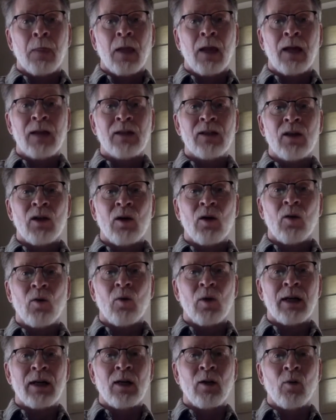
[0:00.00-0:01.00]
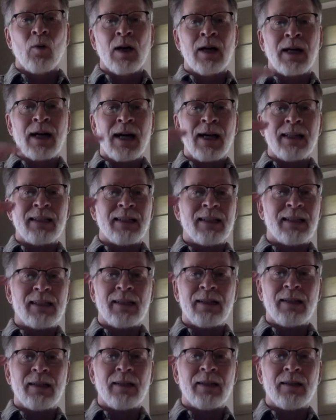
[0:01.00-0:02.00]
And so we're going to work on
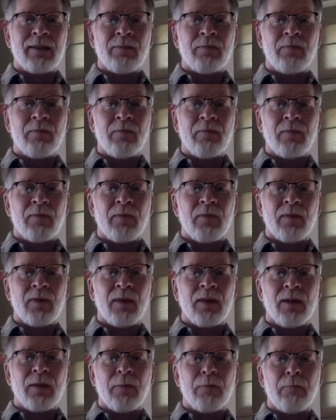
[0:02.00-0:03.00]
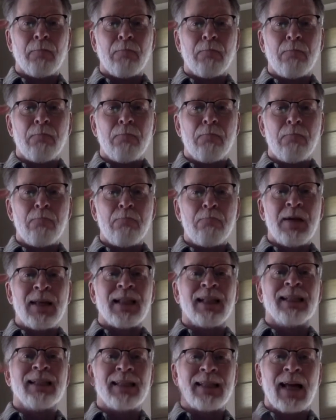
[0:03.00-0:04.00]
just the, the
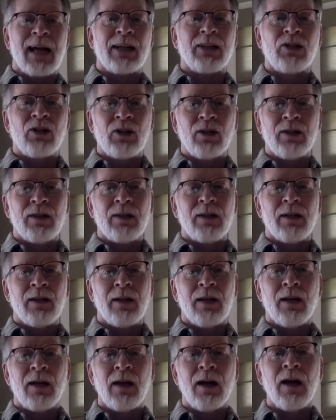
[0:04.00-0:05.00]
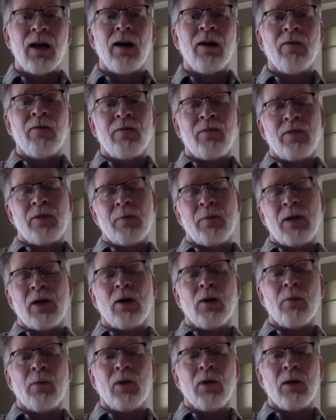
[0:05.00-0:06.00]
middle section of the
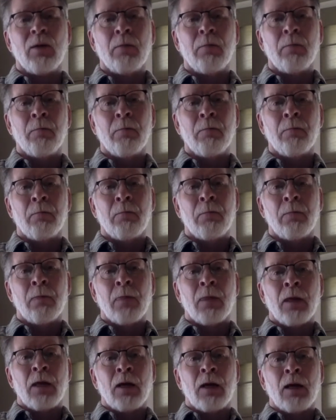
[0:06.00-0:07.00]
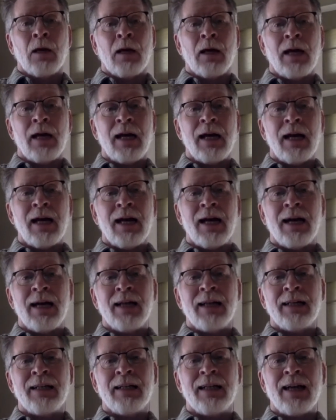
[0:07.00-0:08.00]
parable.
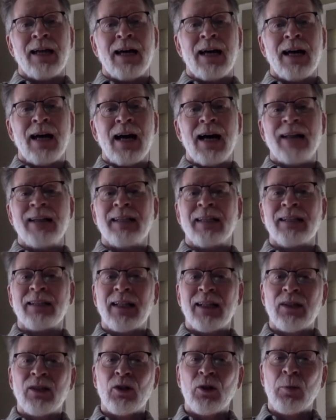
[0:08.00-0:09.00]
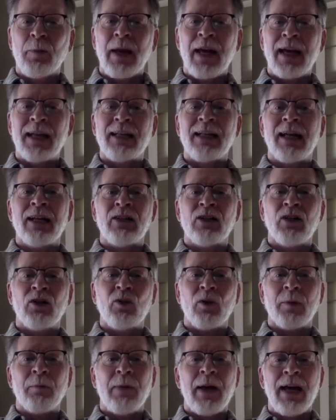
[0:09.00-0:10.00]
And uh, I suggest you pay attention
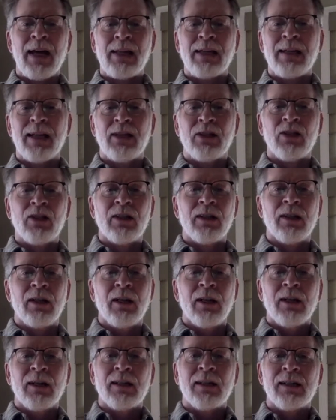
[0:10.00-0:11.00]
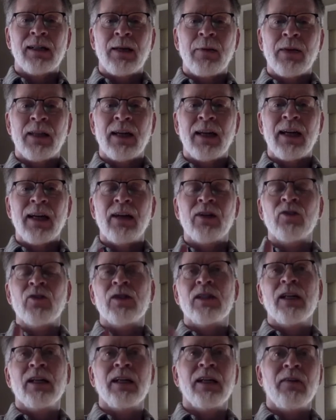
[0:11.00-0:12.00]
to it. Pay attention to some of the
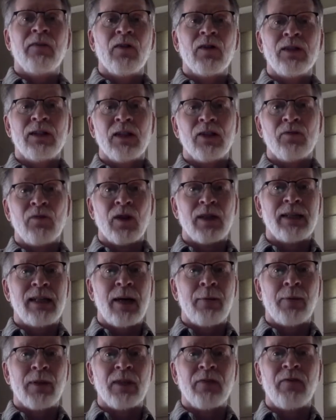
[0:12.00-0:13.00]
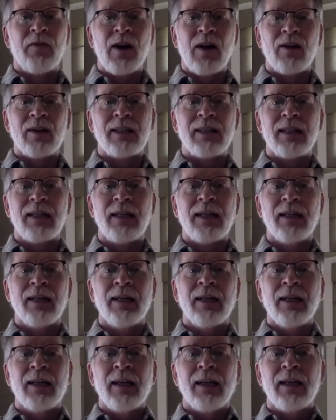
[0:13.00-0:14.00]
interesting differences. For example, the Pharisee
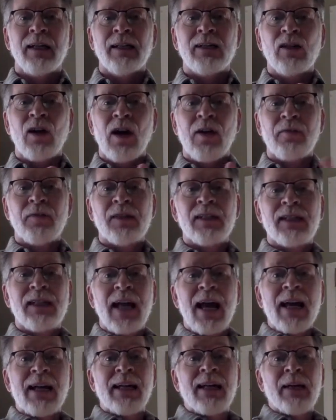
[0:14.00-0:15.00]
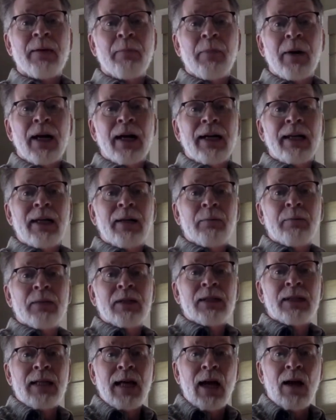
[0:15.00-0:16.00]
is off standing by
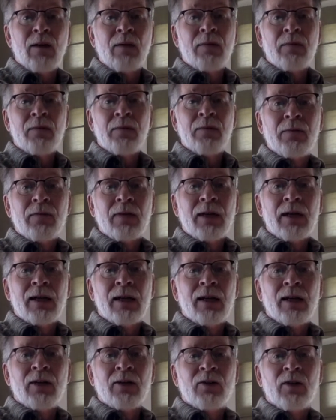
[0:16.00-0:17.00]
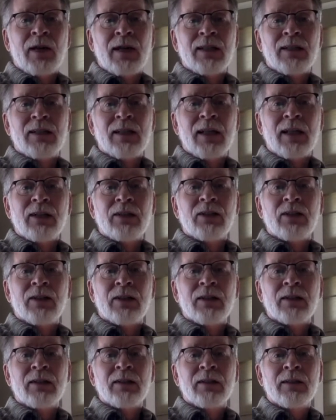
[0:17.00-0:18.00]
himself in our translation,
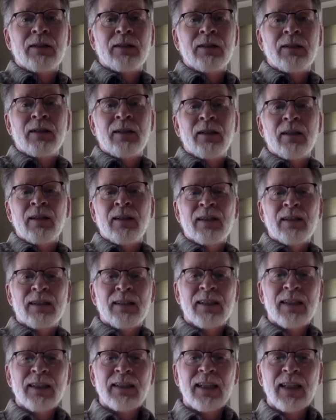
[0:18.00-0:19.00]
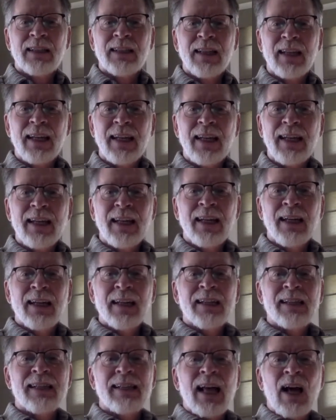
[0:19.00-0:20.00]
suggesting he
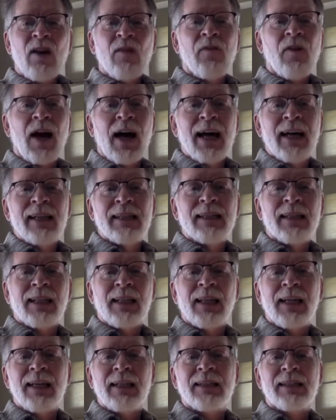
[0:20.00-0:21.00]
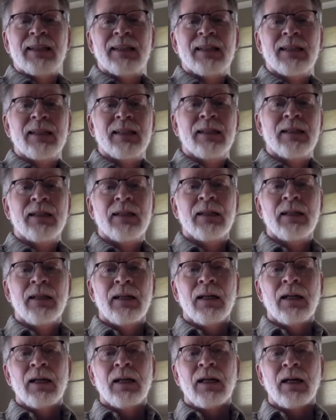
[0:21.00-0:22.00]
self isolates.
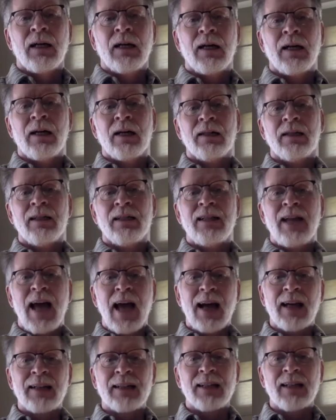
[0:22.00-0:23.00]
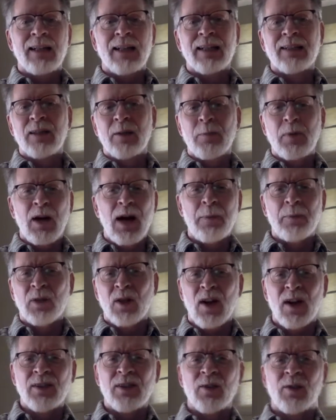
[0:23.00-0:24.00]
Uh, the tax collector perhaps
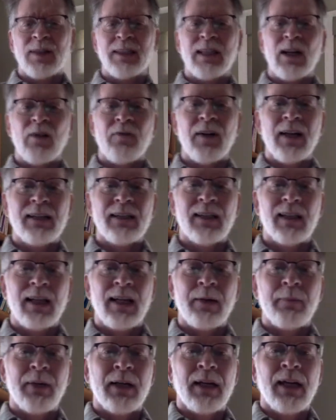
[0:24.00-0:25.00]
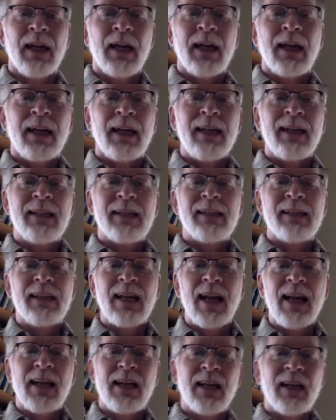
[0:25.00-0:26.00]
also is self isolating, but he is
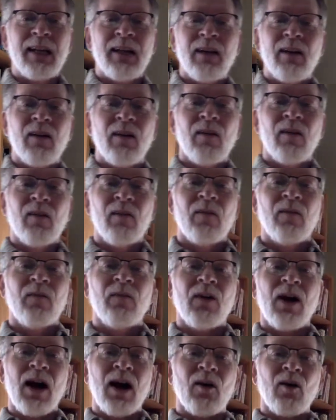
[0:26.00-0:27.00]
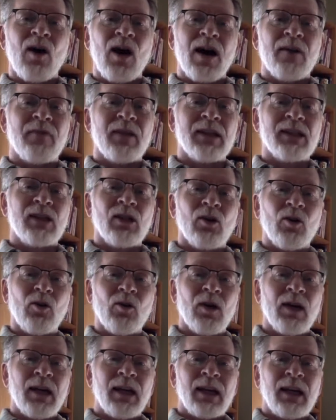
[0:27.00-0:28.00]
standing far off, as
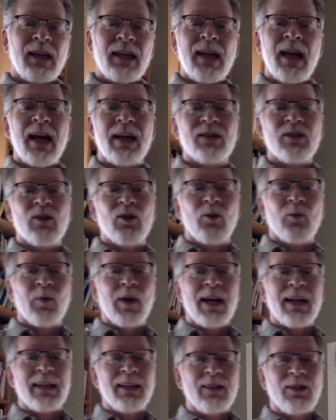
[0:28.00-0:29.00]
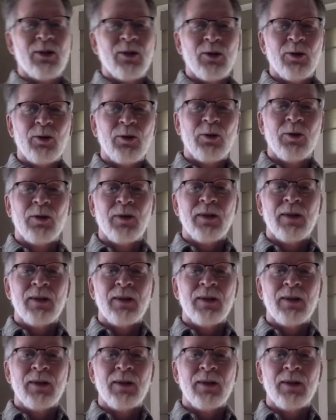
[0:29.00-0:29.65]
though he has no right to